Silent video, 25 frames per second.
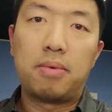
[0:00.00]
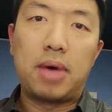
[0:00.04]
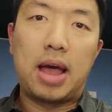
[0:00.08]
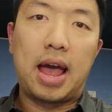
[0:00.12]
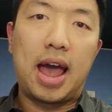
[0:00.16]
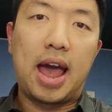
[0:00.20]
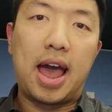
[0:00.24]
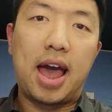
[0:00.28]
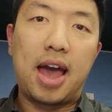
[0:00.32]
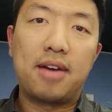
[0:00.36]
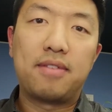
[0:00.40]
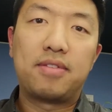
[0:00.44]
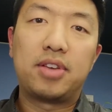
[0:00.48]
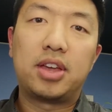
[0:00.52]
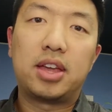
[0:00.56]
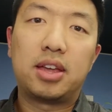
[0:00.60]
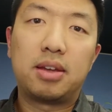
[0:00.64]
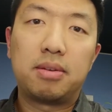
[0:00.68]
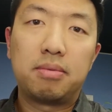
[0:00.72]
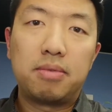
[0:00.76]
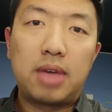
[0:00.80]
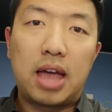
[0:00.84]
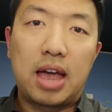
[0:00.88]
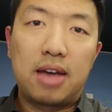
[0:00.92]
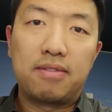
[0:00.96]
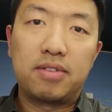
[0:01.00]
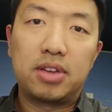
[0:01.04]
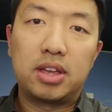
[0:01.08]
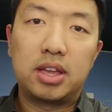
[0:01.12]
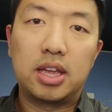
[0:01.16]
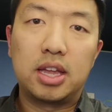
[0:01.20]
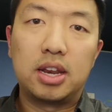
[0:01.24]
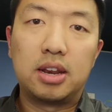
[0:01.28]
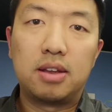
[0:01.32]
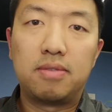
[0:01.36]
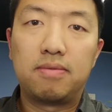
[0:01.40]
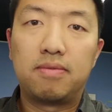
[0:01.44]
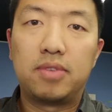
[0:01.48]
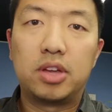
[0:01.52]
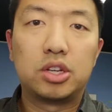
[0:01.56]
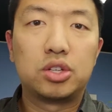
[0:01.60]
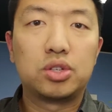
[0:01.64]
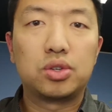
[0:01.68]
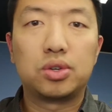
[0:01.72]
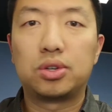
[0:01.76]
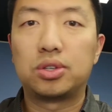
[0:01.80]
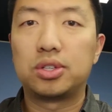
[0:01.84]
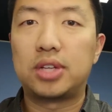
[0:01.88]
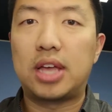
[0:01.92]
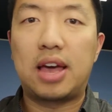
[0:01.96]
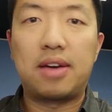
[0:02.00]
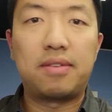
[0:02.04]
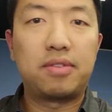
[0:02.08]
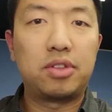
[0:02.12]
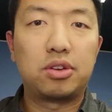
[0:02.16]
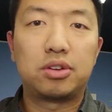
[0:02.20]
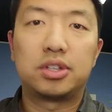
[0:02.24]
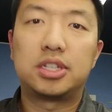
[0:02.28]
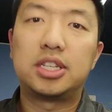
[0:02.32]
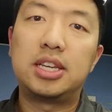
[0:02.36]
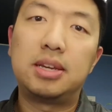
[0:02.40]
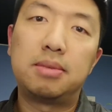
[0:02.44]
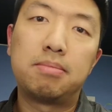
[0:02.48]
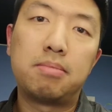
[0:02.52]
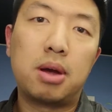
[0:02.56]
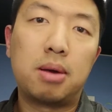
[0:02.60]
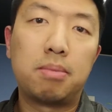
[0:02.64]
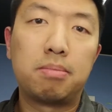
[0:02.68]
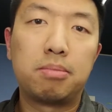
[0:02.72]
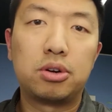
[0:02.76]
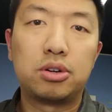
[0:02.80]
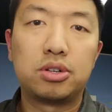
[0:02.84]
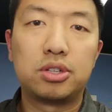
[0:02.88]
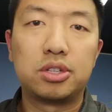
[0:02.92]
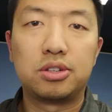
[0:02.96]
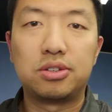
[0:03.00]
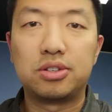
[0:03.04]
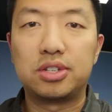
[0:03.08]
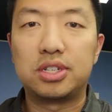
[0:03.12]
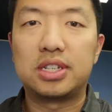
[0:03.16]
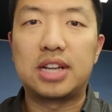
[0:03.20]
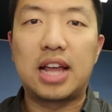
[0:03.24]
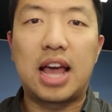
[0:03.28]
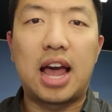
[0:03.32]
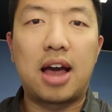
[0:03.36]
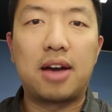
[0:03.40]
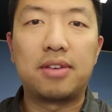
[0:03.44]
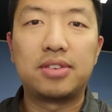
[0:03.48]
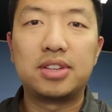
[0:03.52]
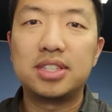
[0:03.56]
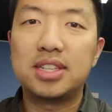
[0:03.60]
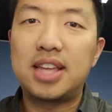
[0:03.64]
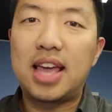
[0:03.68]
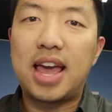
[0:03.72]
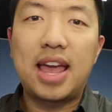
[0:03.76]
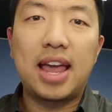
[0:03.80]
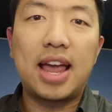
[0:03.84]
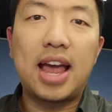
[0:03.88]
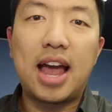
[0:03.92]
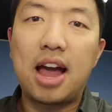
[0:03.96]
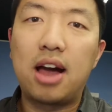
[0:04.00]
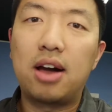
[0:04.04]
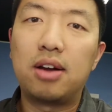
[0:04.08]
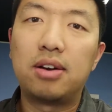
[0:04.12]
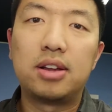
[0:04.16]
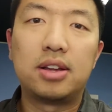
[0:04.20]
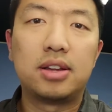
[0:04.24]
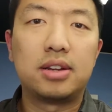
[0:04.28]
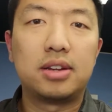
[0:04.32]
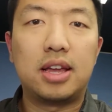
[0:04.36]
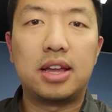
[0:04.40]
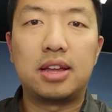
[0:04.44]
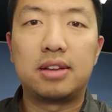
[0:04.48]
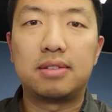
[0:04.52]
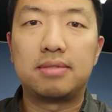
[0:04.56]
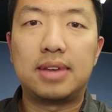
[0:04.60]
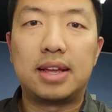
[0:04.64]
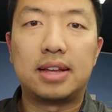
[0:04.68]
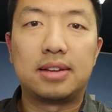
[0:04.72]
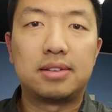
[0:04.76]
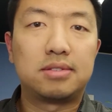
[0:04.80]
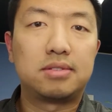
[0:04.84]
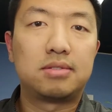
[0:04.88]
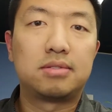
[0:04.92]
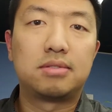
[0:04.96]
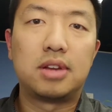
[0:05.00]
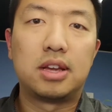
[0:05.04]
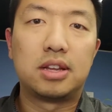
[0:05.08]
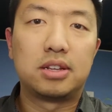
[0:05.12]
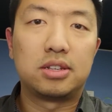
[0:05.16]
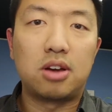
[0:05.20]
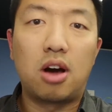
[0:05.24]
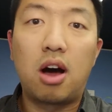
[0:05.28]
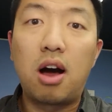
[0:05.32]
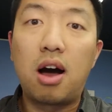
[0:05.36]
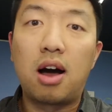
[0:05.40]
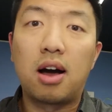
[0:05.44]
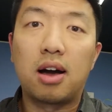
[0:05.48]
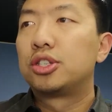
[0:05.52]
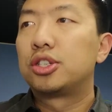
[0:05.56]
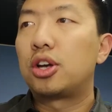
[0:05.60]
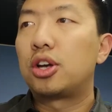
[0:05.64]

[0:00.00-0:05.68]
having individuals, having their team members and their staff just hang out and talk.